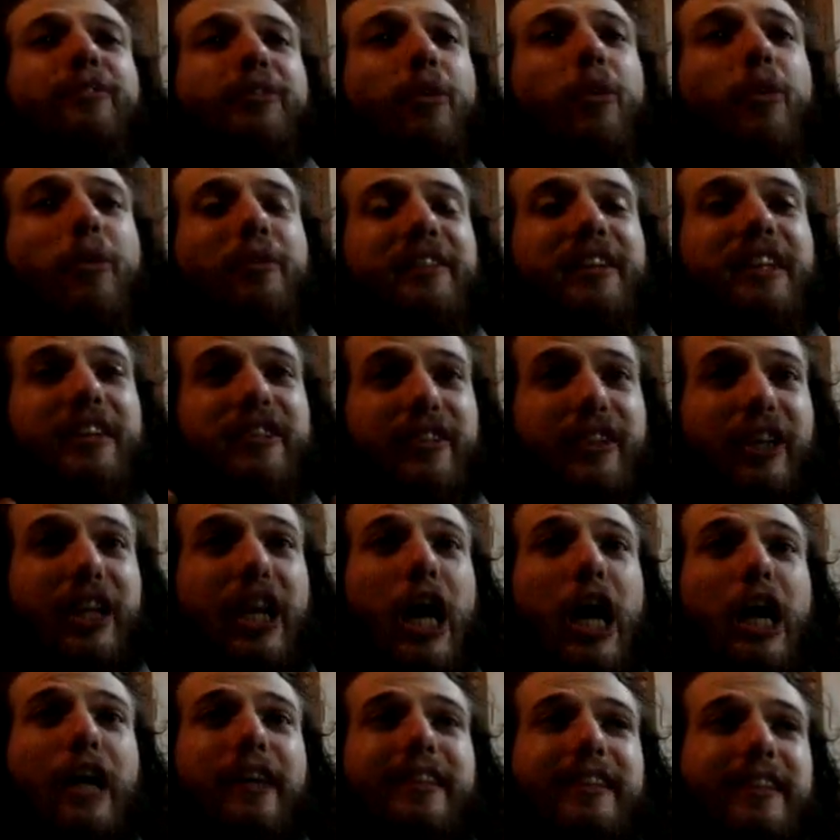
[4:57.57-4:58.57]
all these
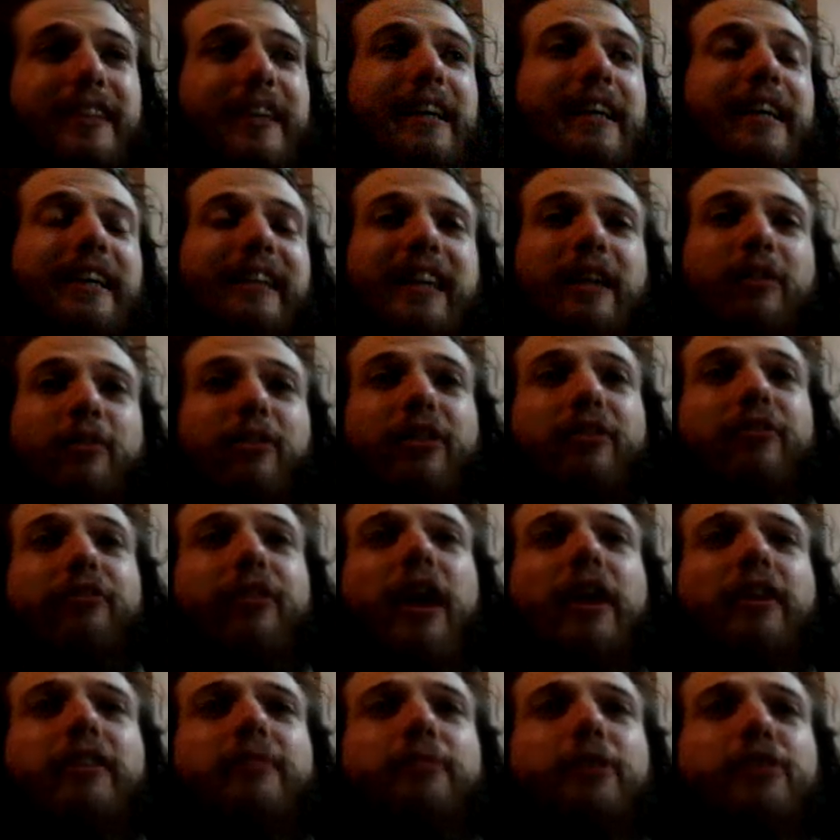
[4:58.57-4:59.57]
clerks that were the
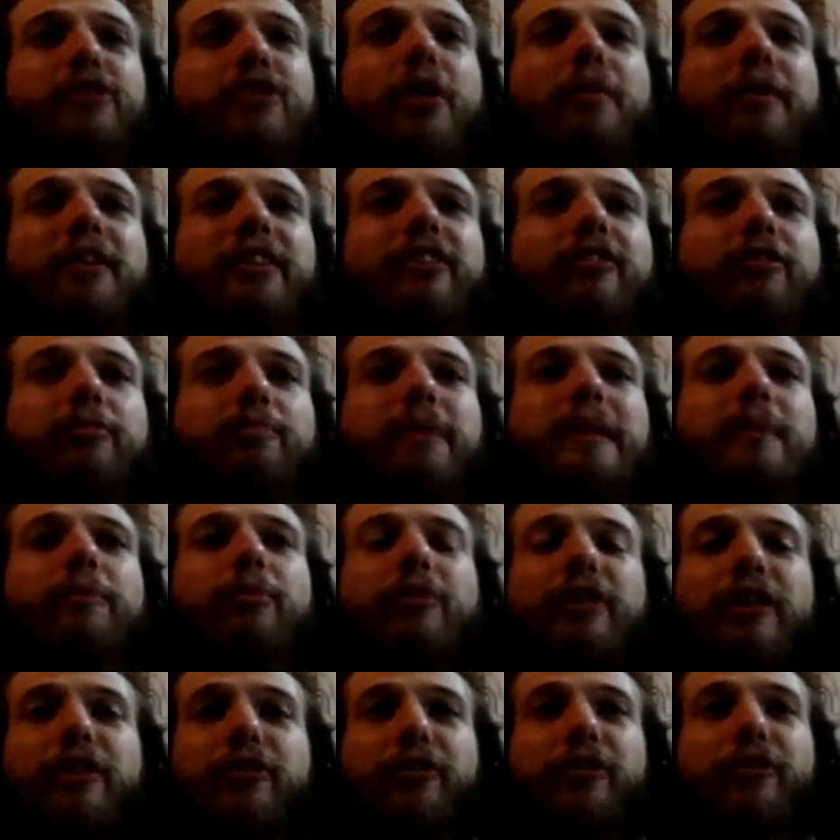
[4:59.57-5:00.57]
vast majority of
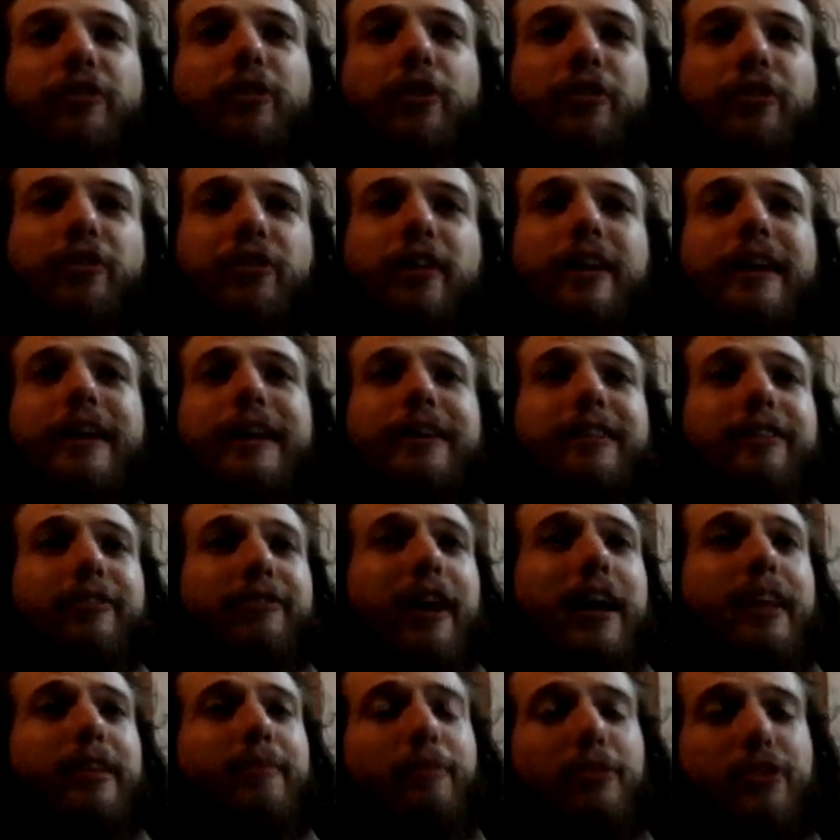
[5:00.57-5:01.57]
people in Suits. The
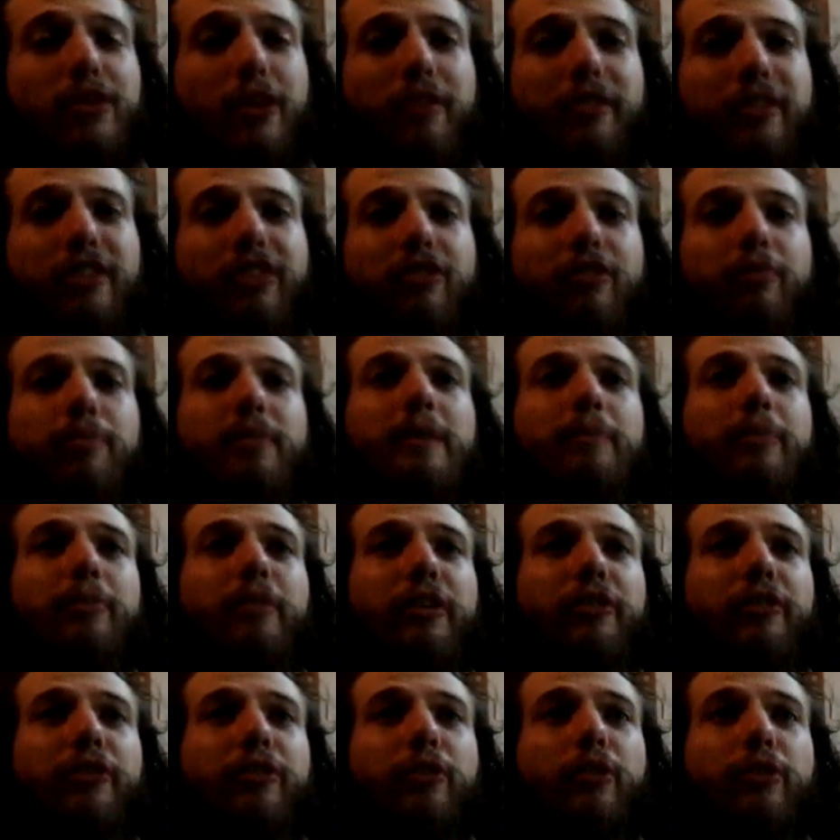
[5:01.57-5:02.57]
vast majority of people
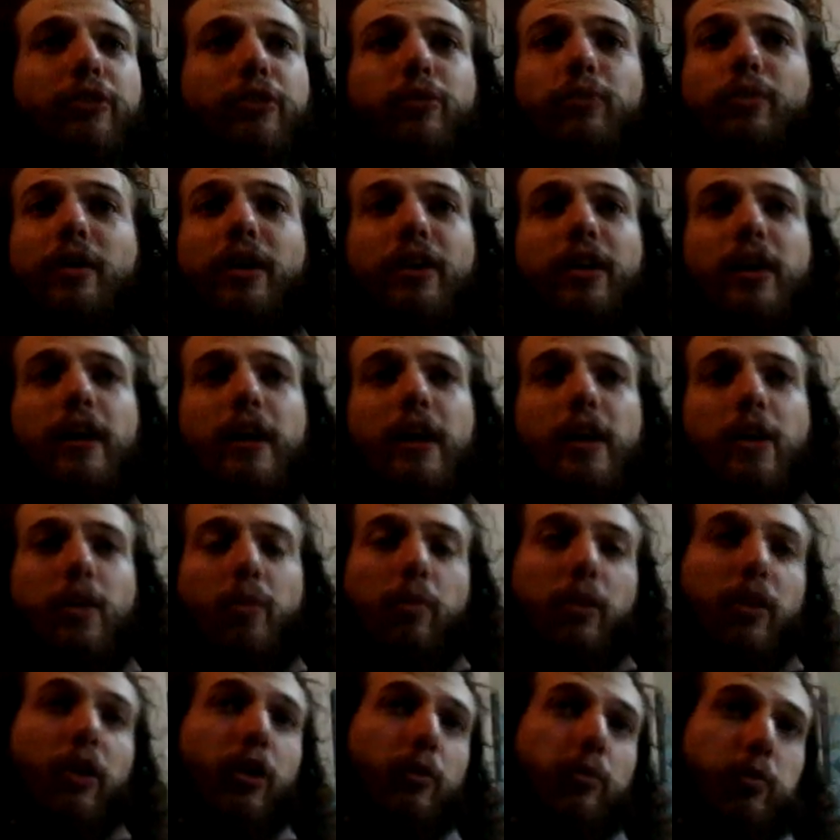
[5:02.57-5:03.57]
in Suits were
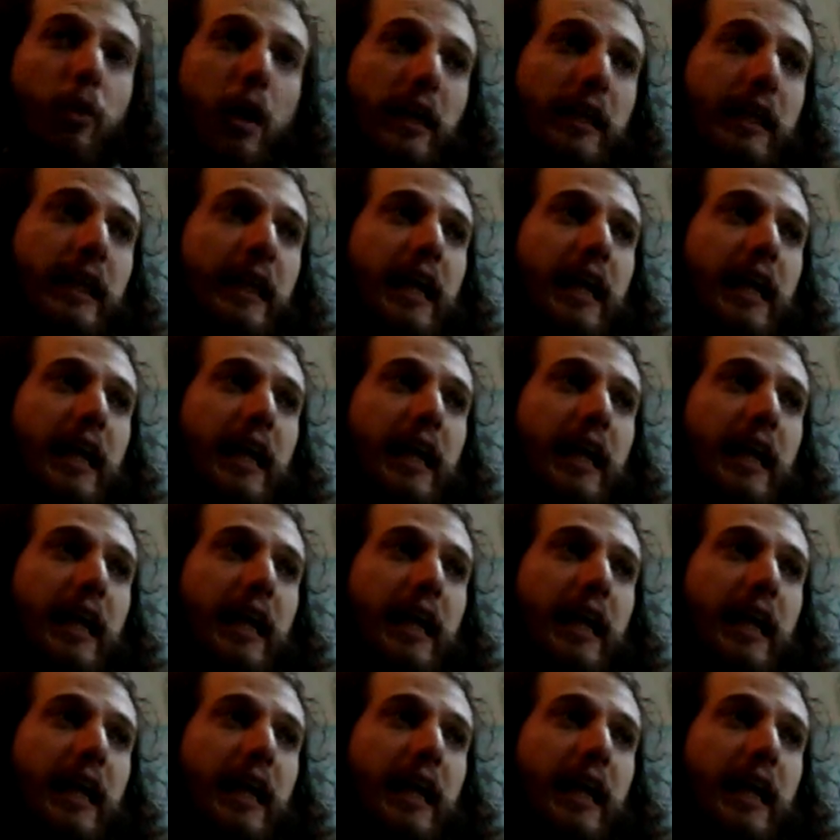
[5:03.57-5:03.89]
not working